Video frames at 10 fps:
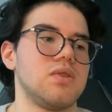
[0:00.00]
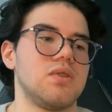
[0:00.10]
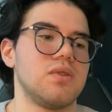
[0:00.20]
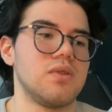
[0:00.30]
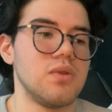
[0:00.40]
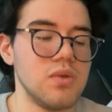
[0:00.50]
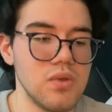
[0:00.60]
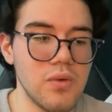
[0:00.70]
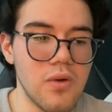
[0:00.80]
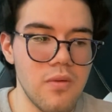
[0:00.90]
to
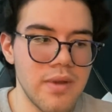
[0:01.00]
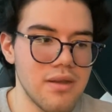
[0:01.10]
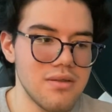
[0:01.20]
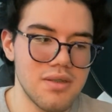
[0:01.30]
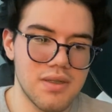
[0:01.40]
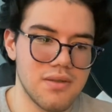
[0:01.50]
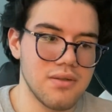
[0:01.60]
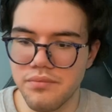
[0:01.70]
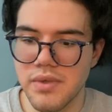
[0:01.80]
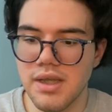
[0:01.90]
do all my other
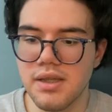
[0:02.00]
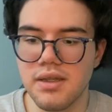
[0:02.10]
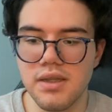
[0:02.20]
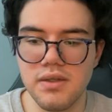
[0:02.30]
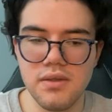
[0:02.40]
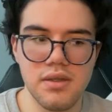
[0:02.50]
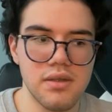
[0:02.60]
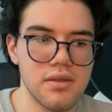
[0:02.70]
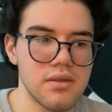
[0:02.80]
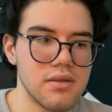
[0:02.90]
songs. Me and
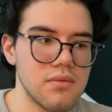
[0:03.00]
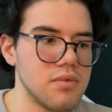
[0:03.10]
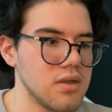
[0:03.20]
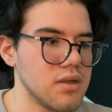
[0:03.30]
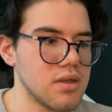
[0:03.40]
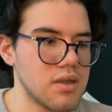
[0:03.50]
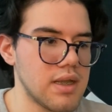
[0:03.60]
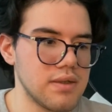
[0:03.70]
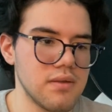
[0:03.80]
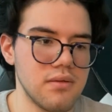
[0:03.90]
Deizoki did really good in
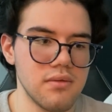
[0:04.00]
that song.